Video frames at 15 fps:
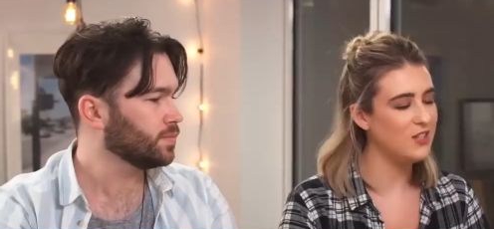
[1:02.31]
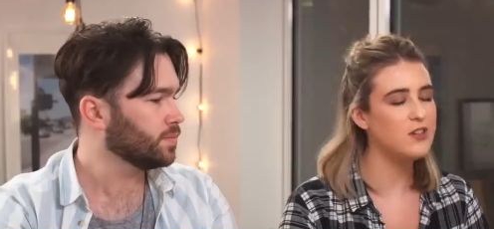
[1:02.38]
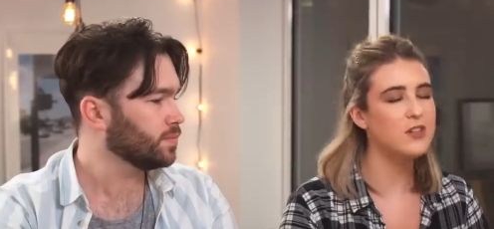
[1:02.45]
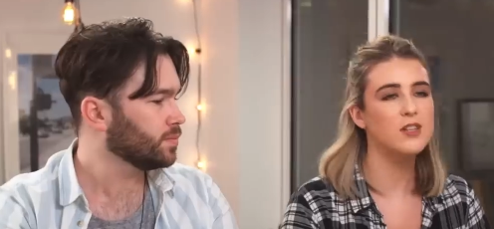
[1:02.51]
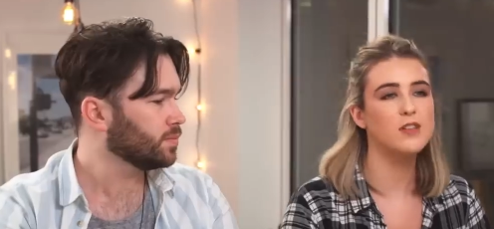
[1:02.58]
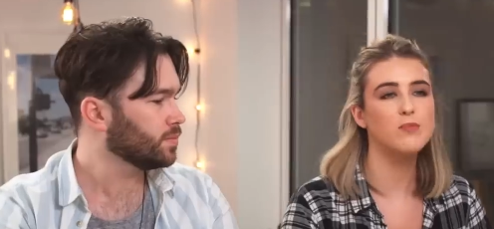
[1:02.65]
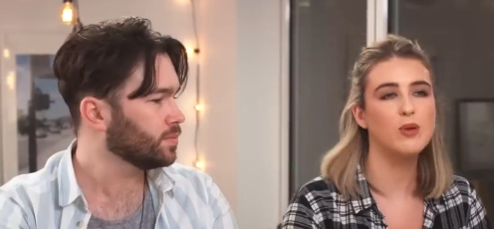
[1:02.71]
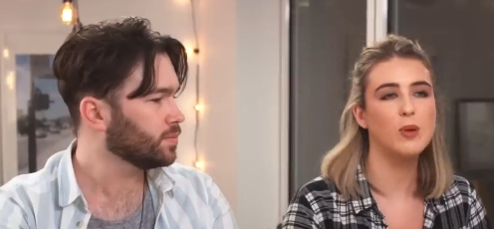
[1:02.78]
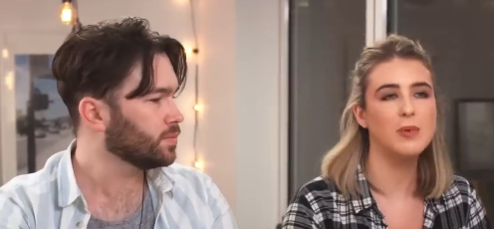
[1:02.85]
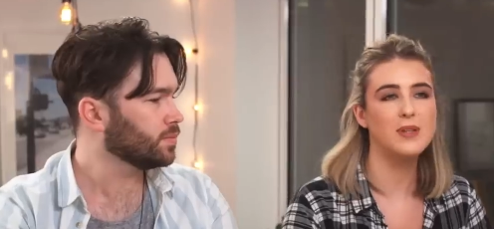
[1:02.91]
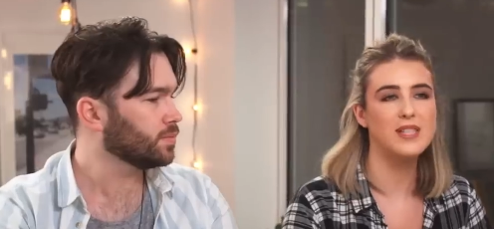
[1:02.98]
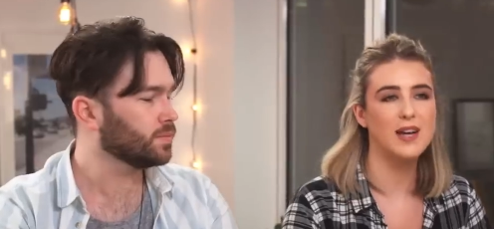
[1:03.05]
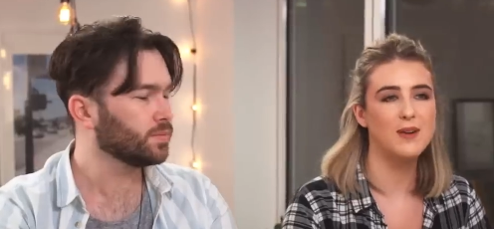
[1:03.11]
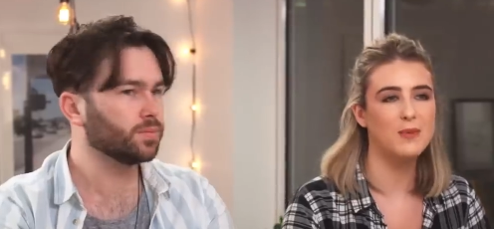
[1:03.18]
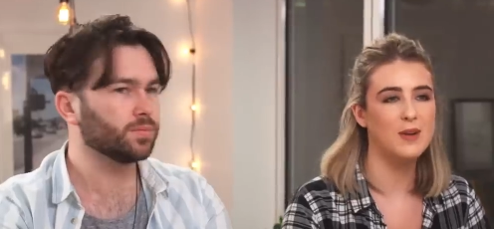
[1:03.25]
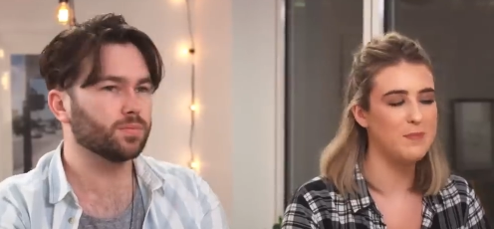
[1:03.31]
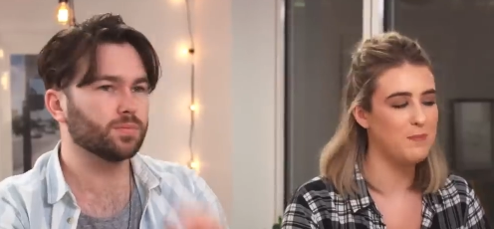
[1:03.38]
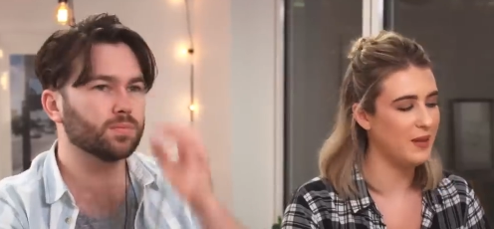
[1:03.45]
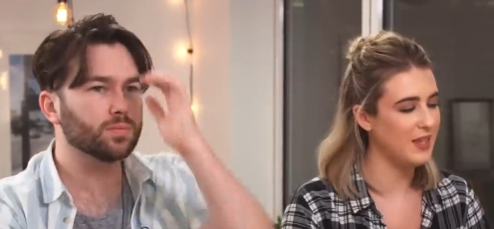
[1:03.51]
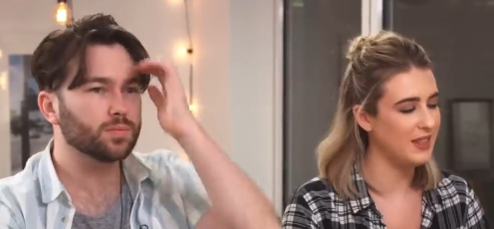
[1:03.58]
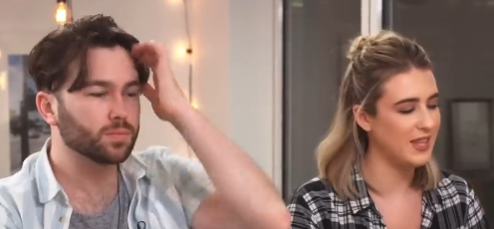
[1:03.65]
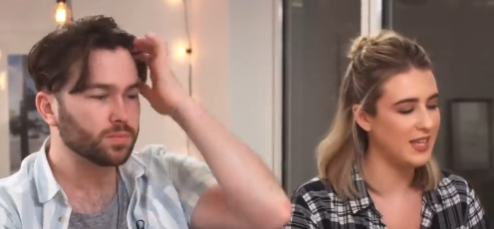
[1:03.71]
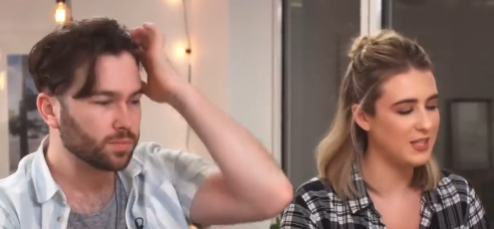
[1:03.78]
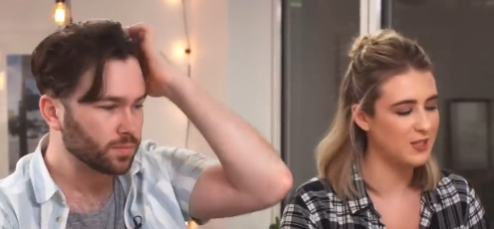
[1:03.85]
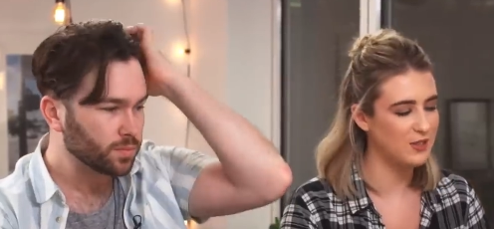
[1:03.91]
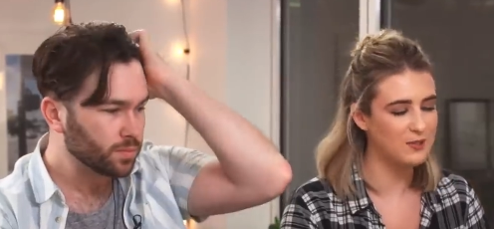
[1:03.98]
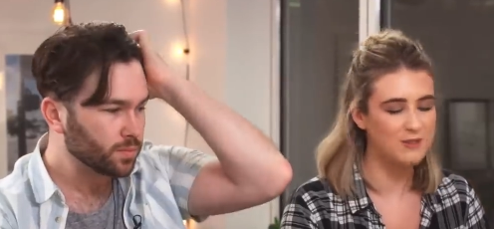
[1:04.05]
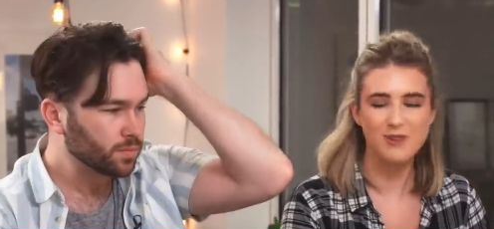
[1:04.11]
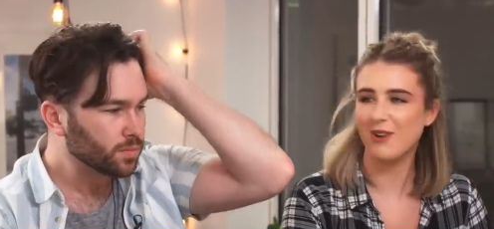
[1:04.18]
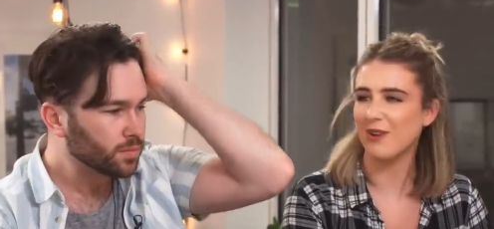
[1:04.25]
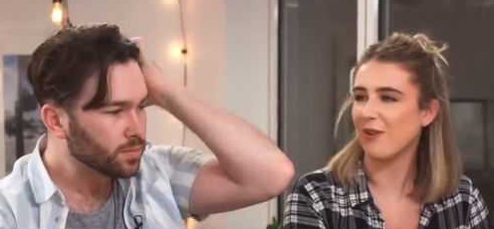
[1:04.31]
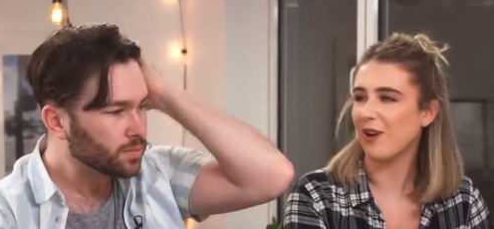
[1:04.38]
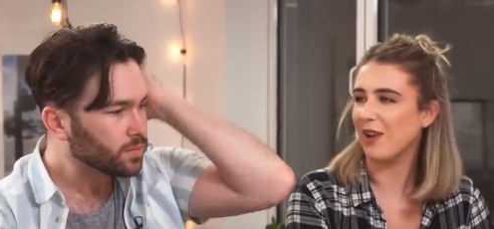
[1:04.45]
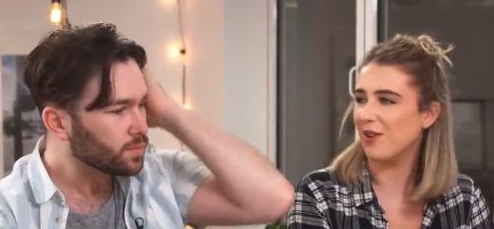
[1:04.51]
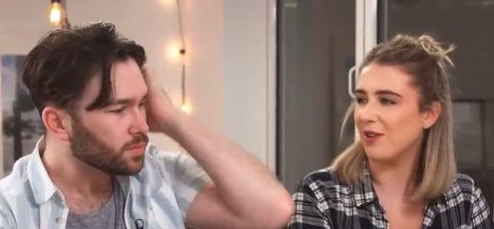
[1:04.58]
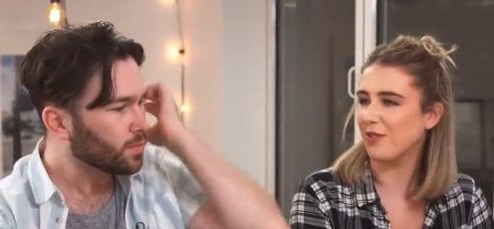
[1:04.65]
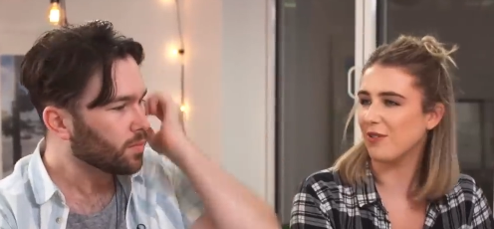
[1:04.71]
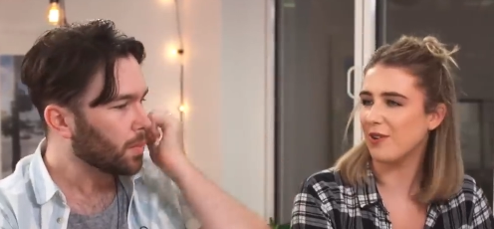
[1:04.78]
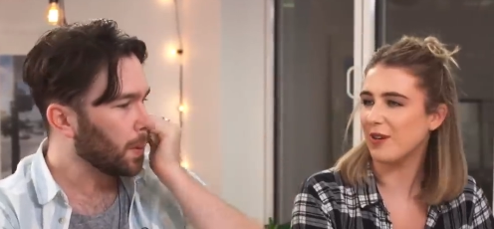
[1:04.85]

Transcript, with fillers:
Speaker 1: You can probably tell we picked this because we've got quite a lot of